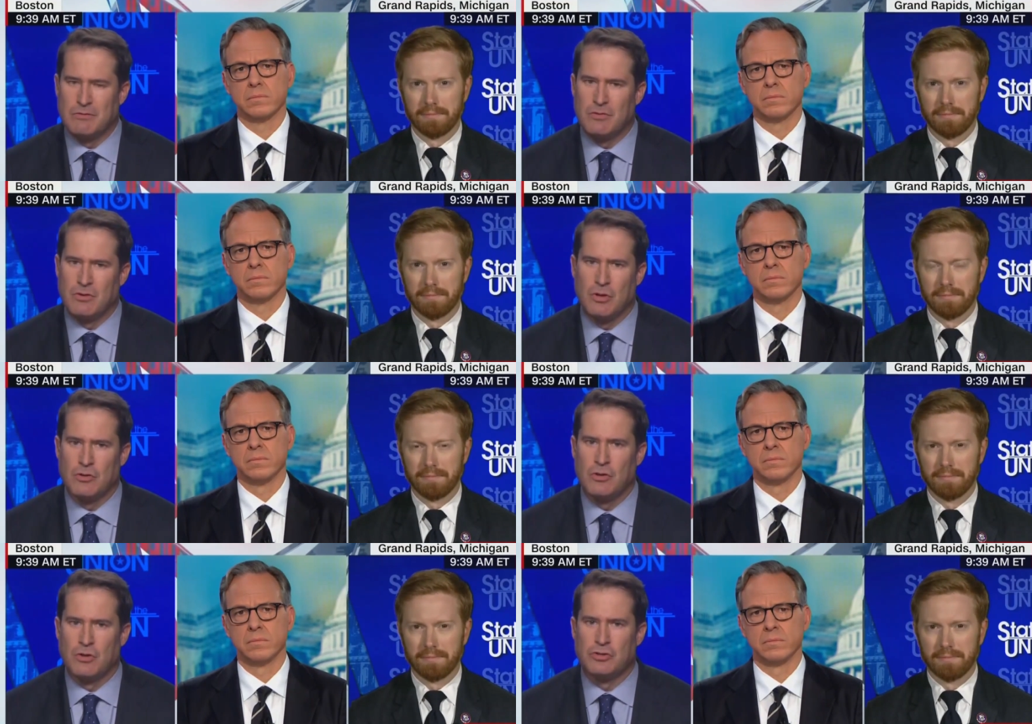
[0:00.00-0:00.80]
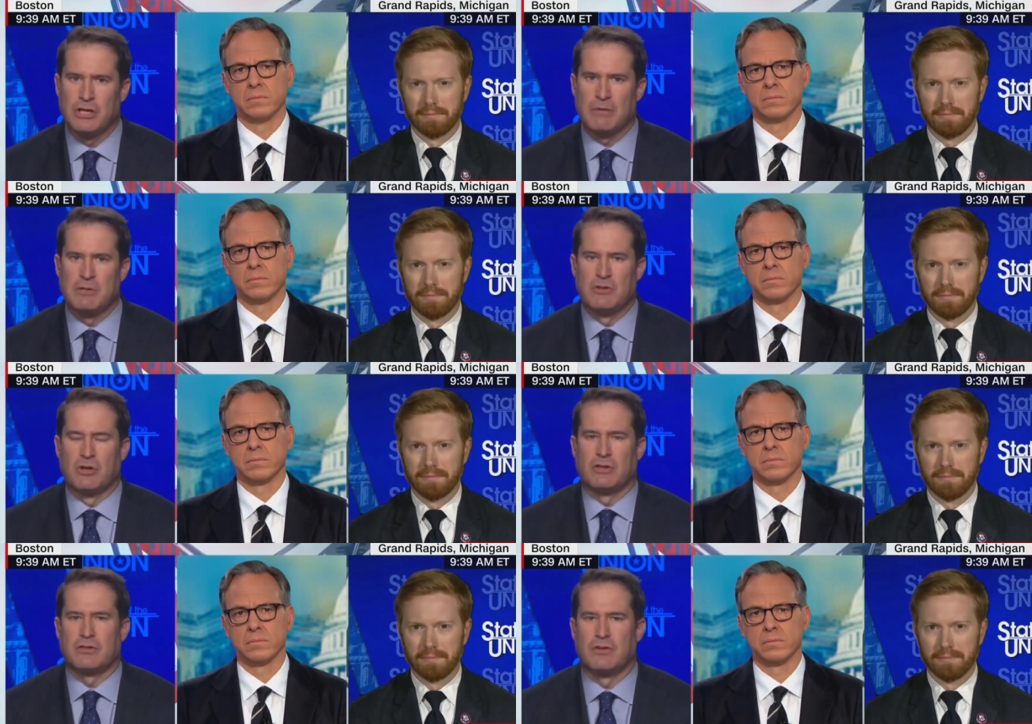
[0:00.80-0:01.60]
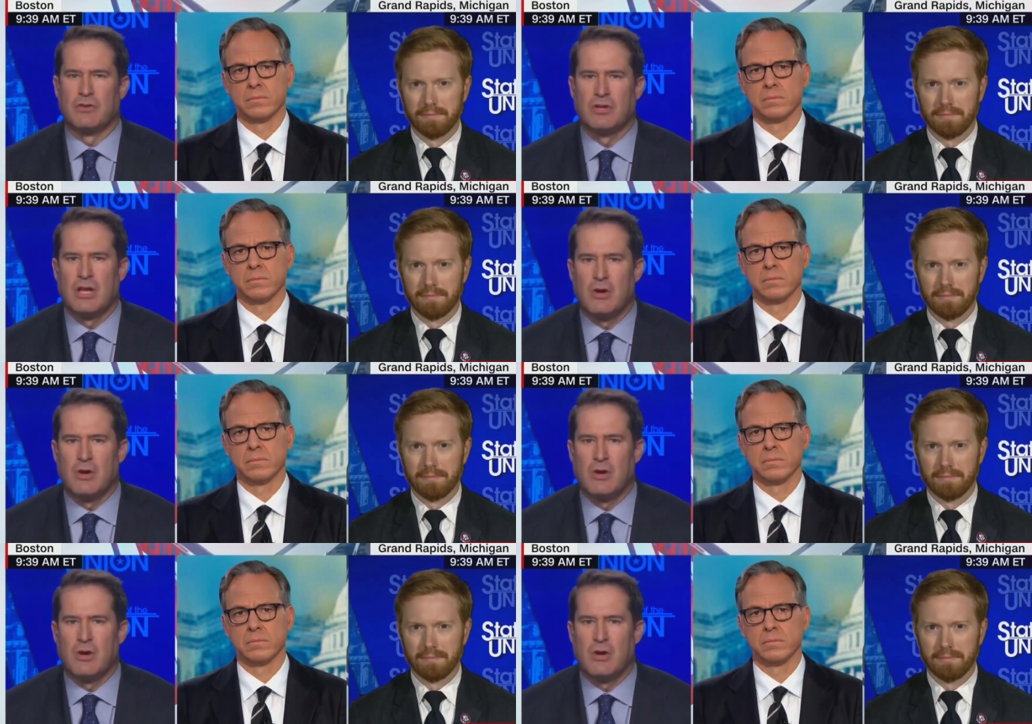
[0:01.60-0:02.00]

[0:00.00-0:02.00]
Speaker 1: No, no, Jake. I mean, look, there's